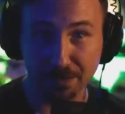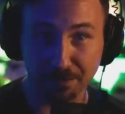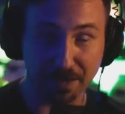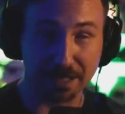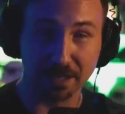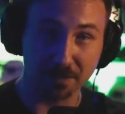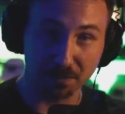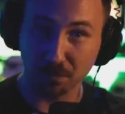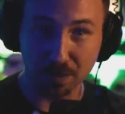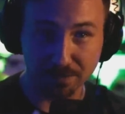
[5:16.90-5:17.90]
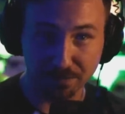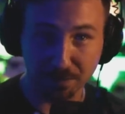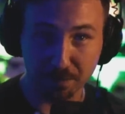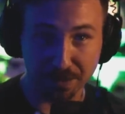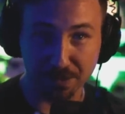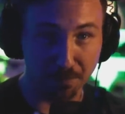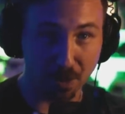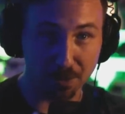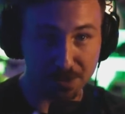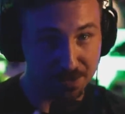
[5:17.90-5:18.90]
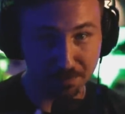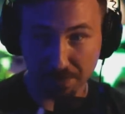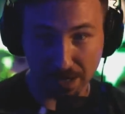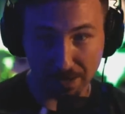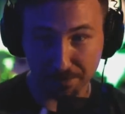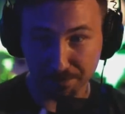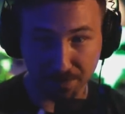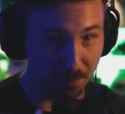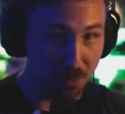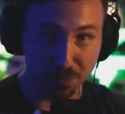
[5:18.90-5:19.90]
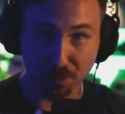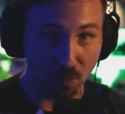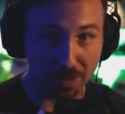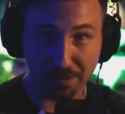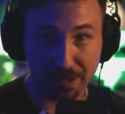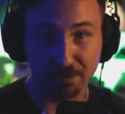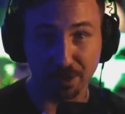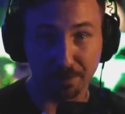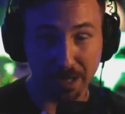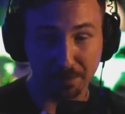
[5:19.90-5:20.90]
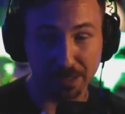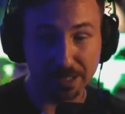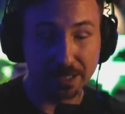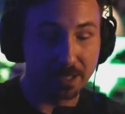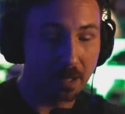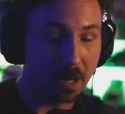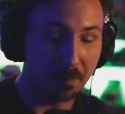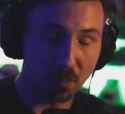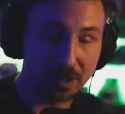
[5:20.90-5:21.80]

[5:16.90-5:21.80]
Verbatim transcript: fact that we've been to Mars, uh, the moon, wherever it may be. Uh, but we